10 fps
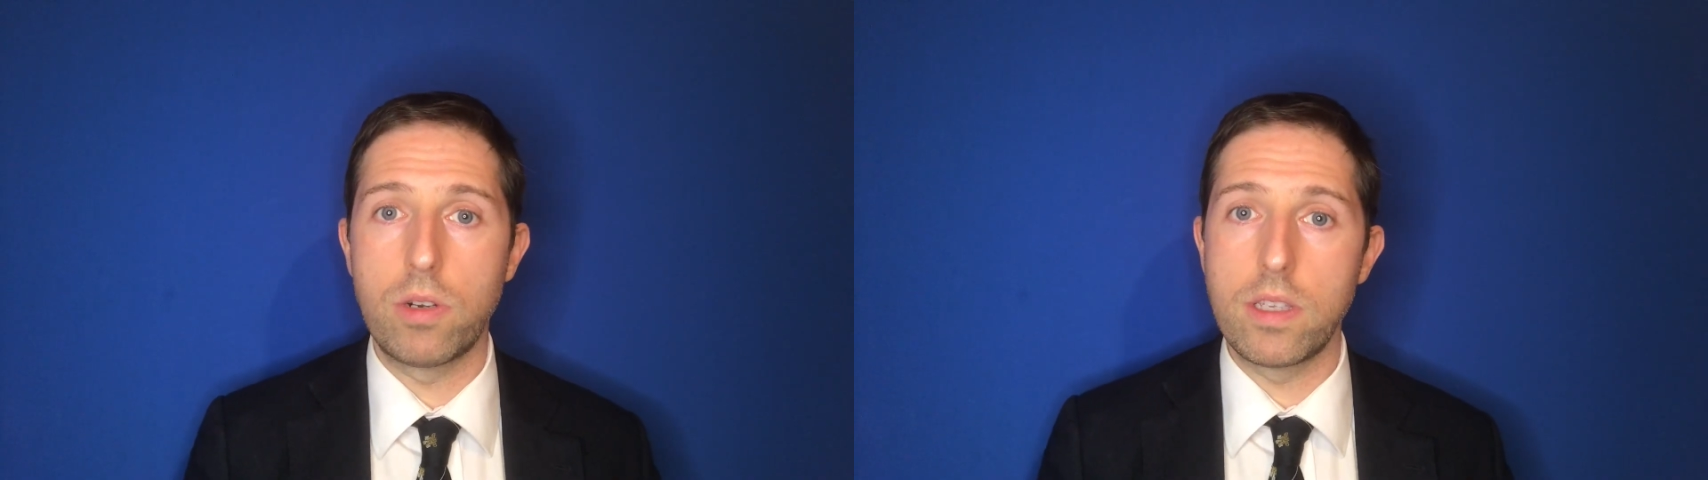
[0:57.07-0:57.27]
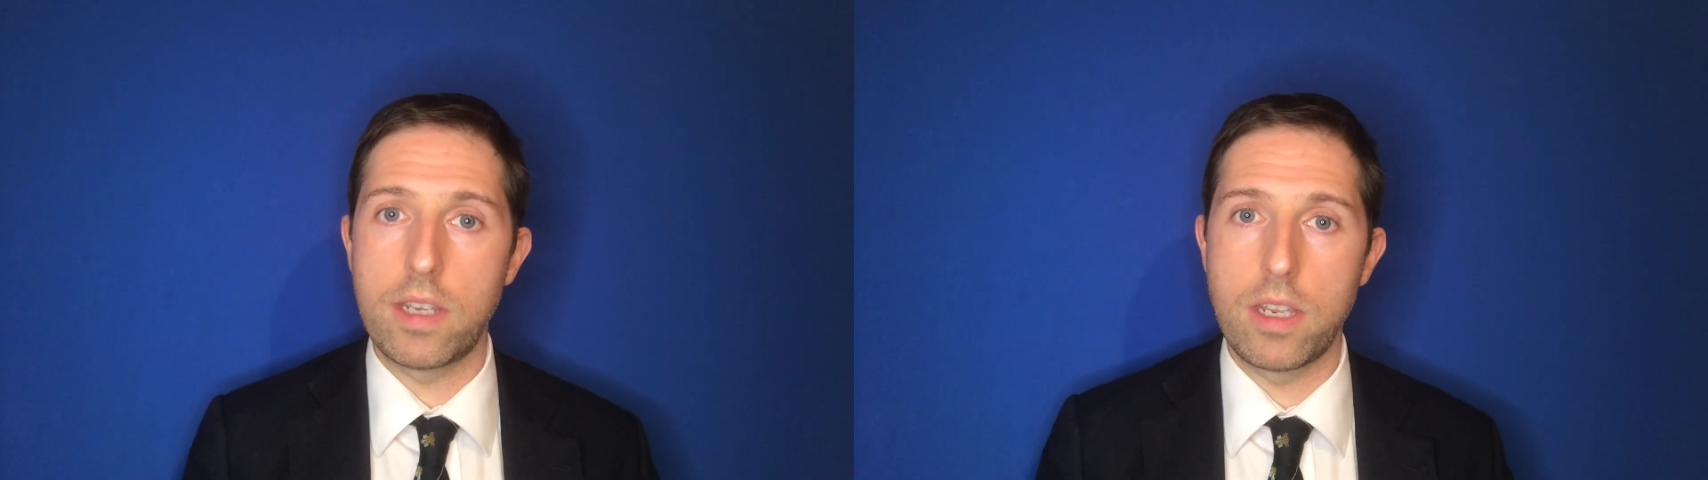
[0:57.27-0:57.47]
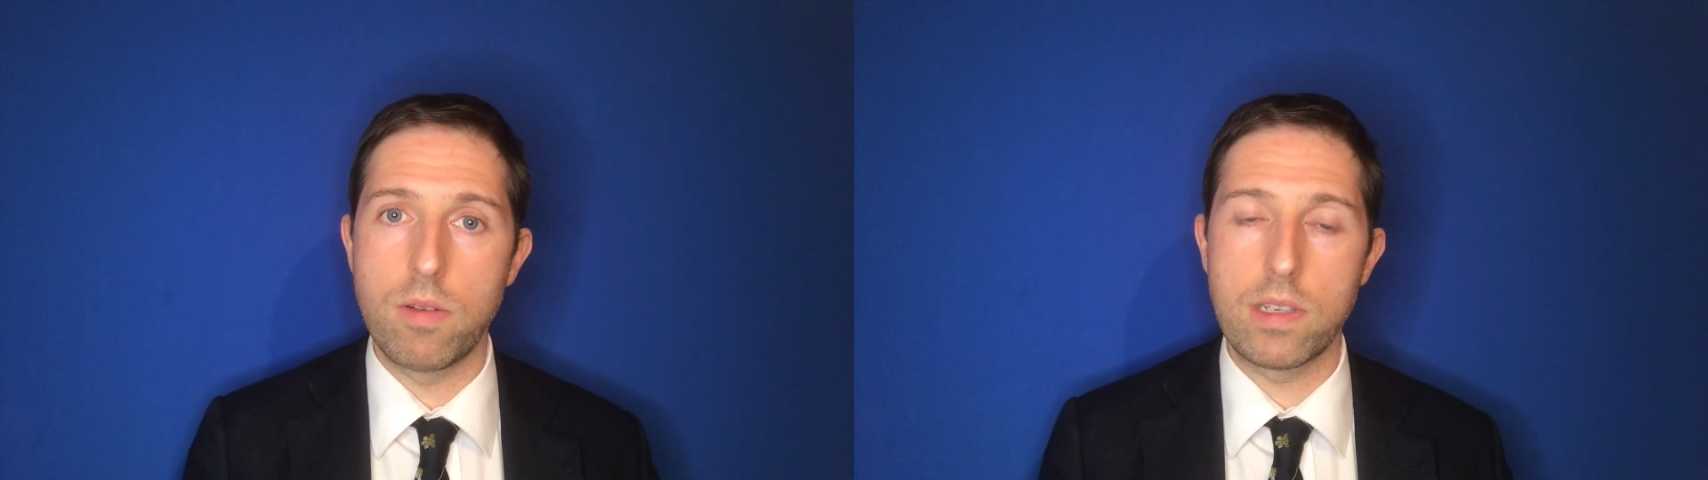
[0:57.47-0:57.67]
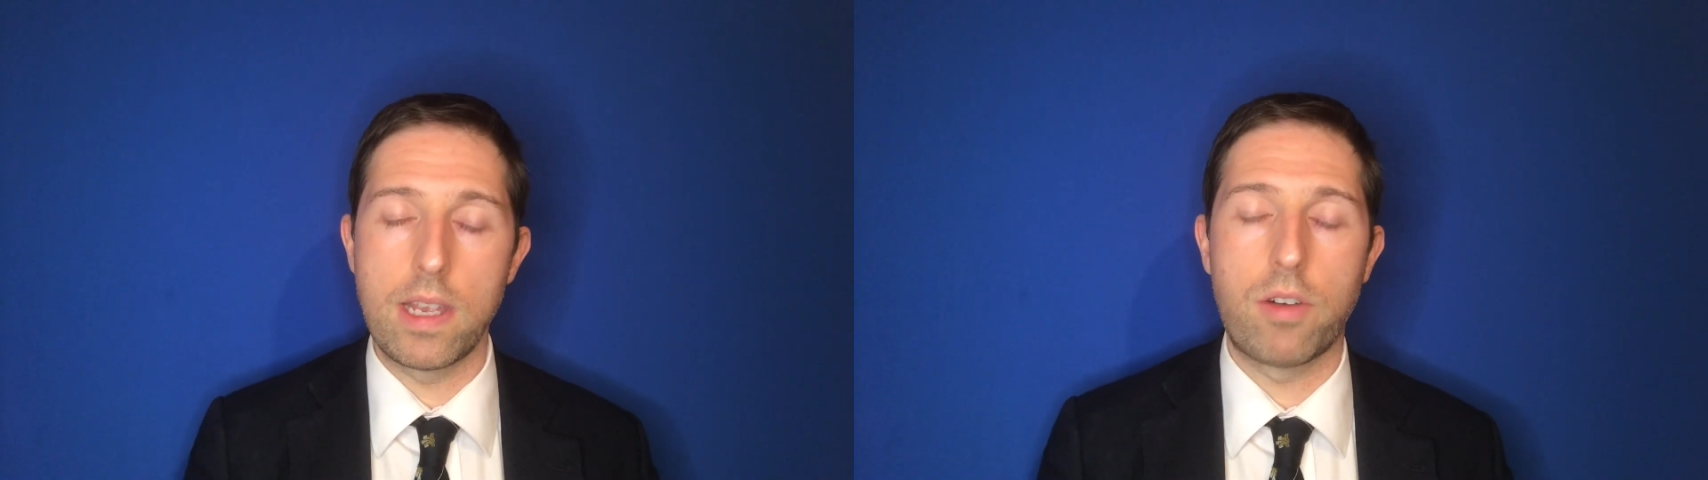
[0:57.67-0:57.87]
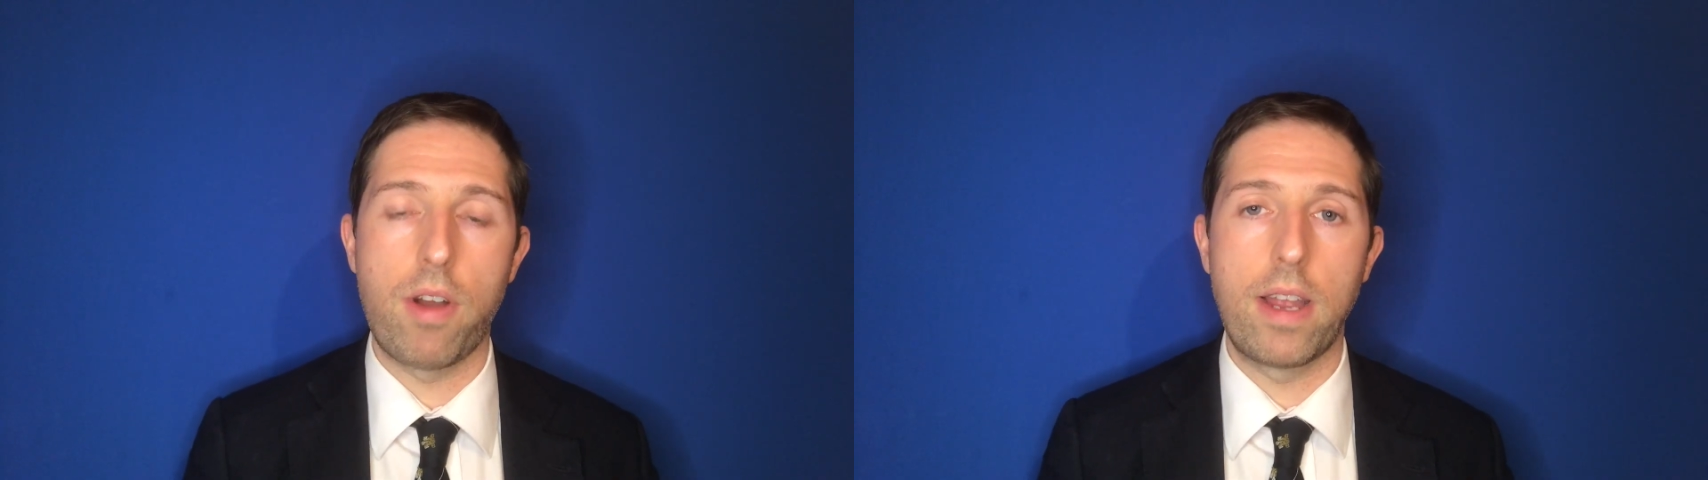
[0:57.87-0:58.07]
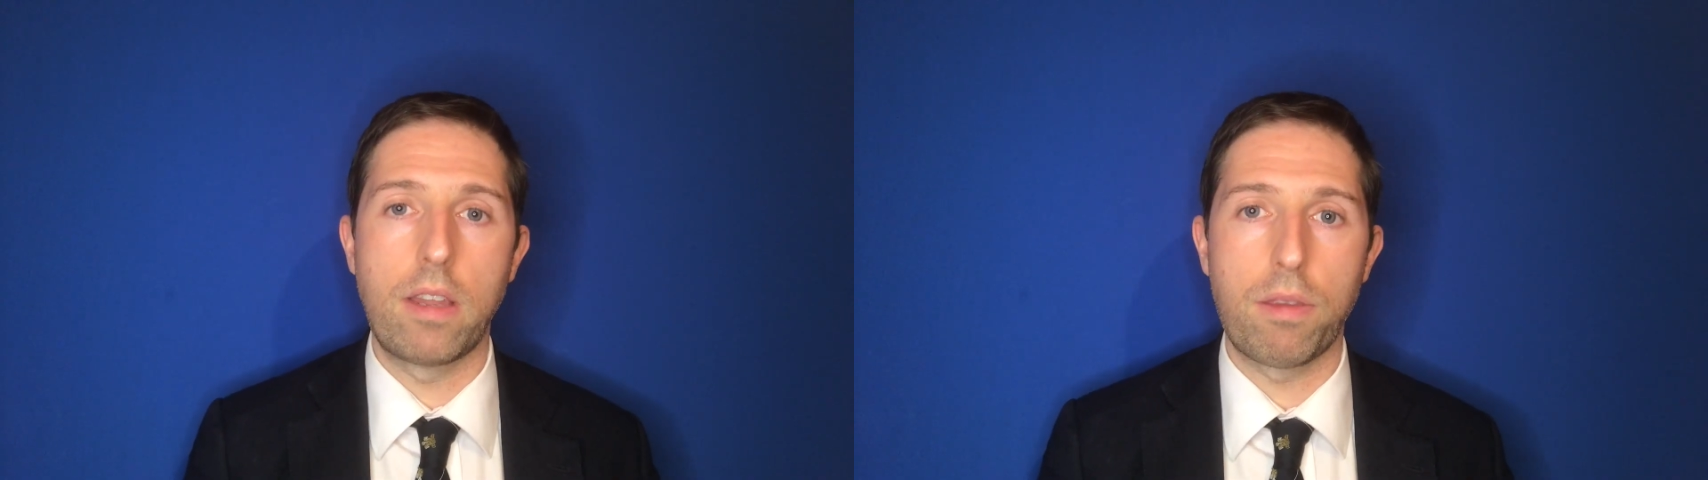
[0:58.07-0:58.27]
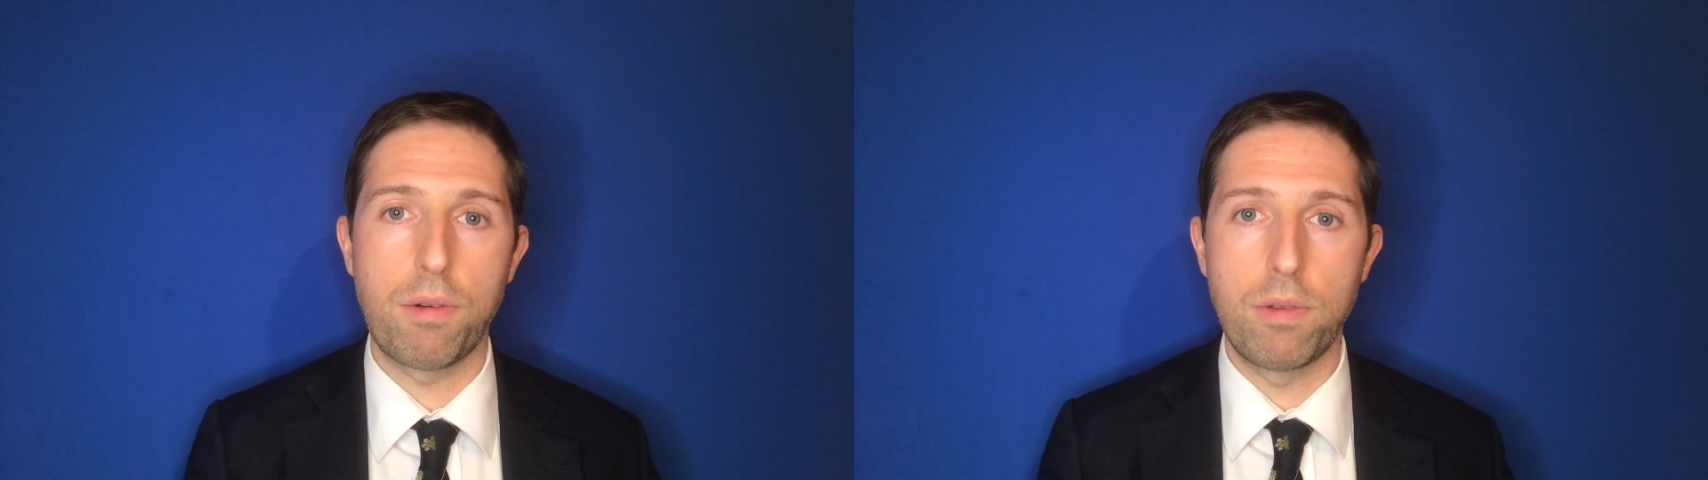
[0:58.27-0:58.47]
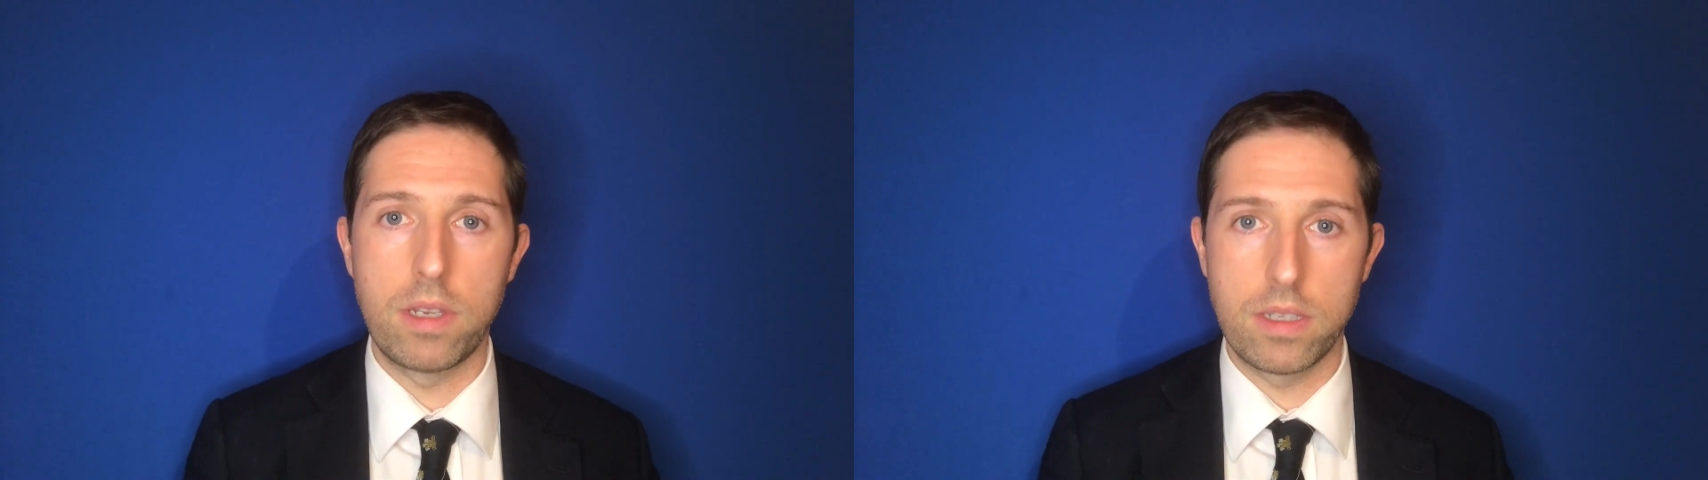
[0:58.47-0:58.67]
continuously grind
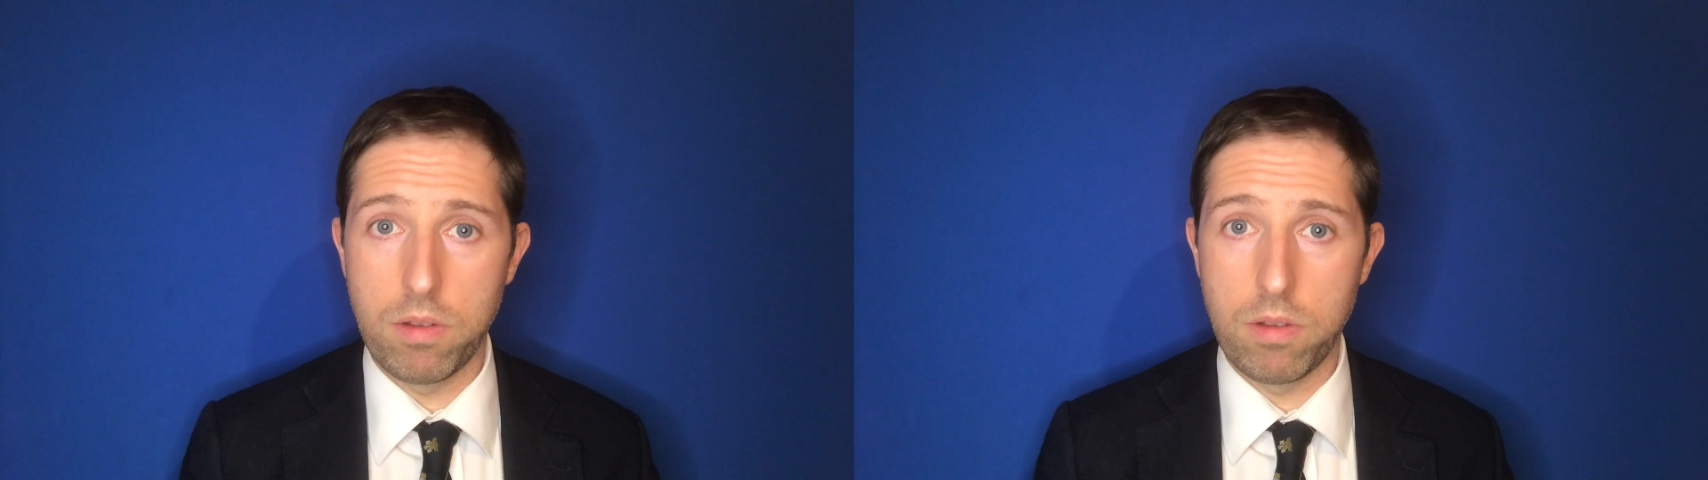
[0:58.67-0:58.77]
through these,